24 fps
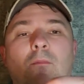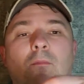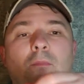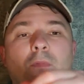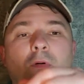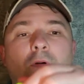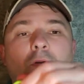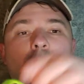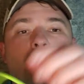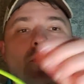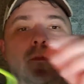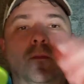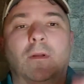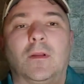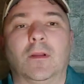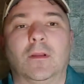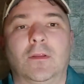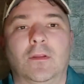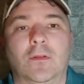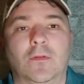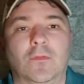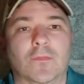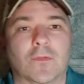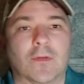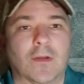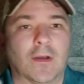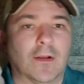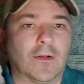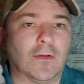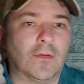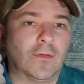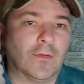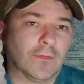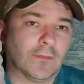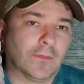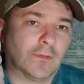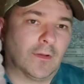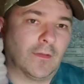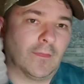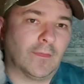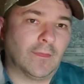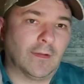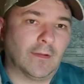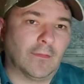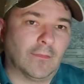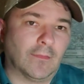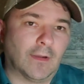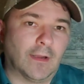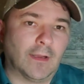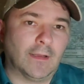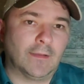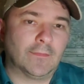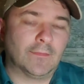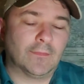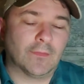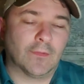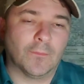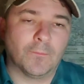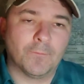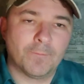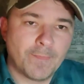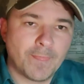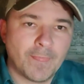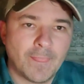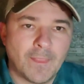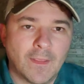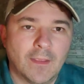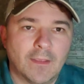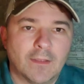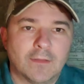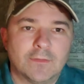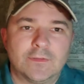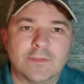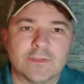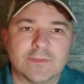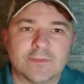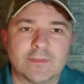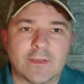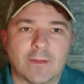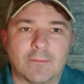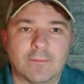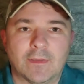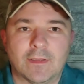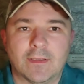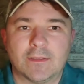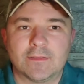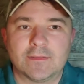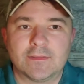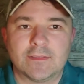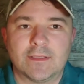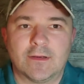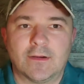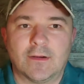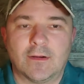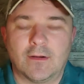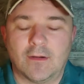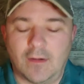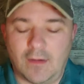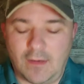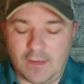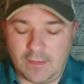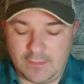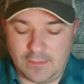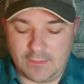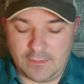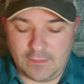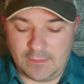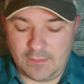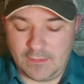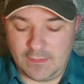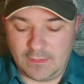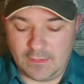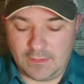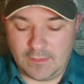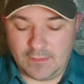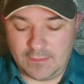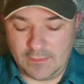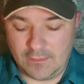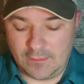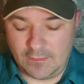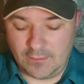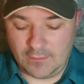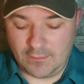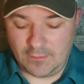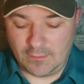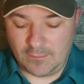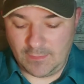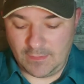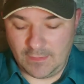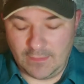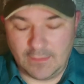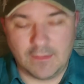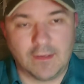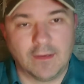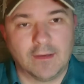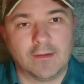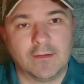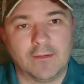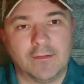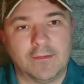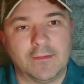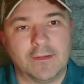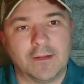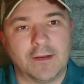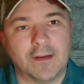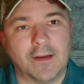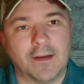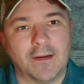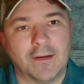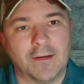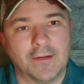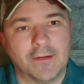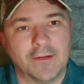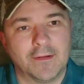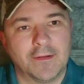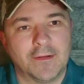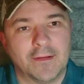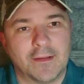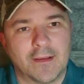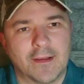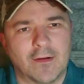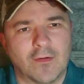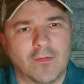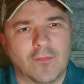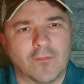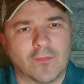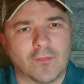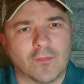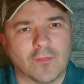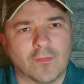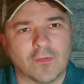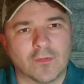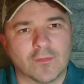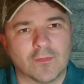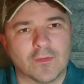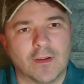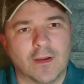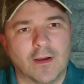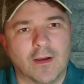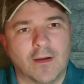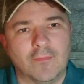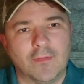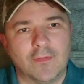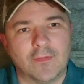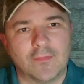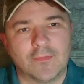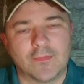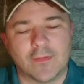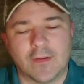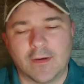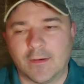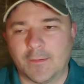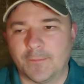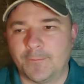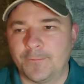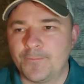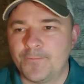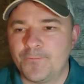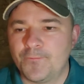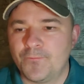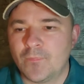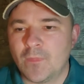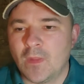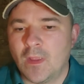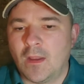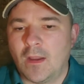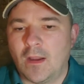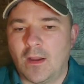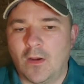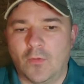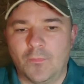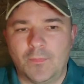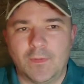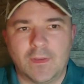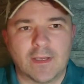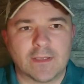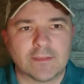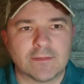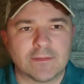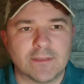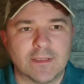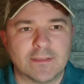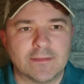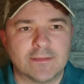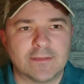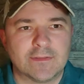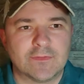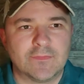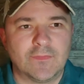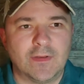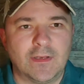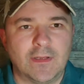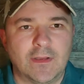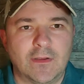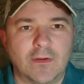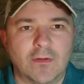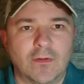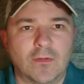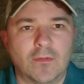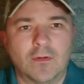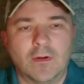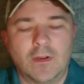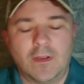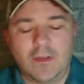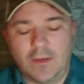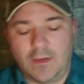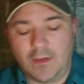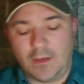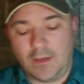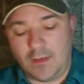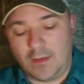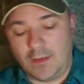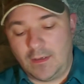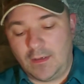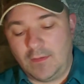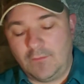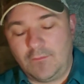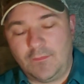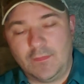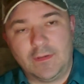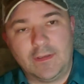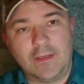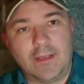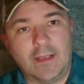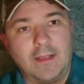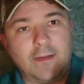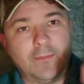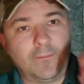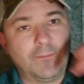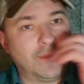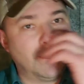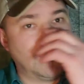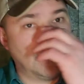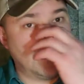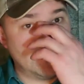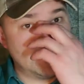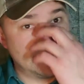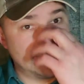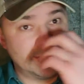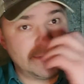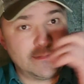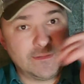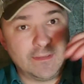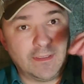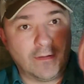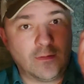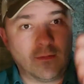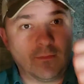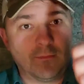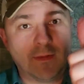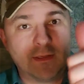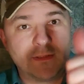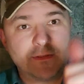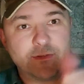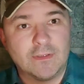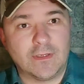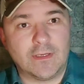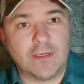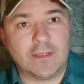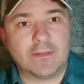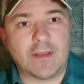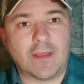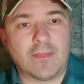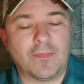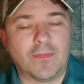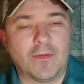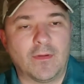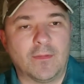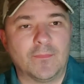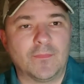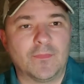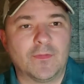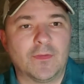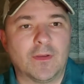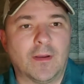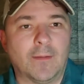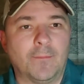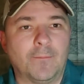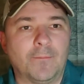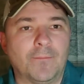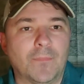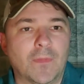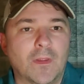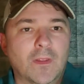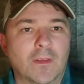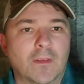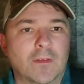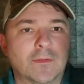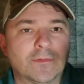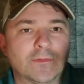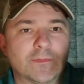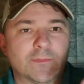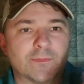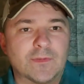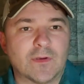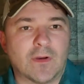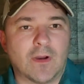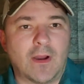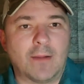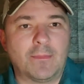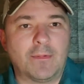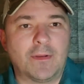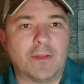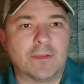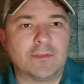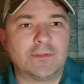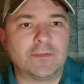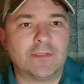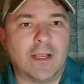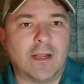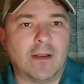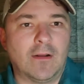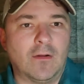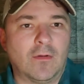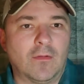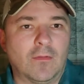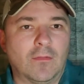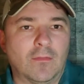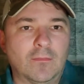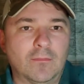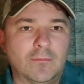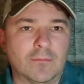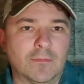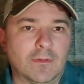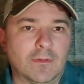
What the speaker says: boom, you've got it hooked on there, right? So just something to consider. That dawned on me that I kind of overlooked the obvious there. I hope you guys liked this video. If you did, please make sure you hit that thumbs up, subscribe to the channel.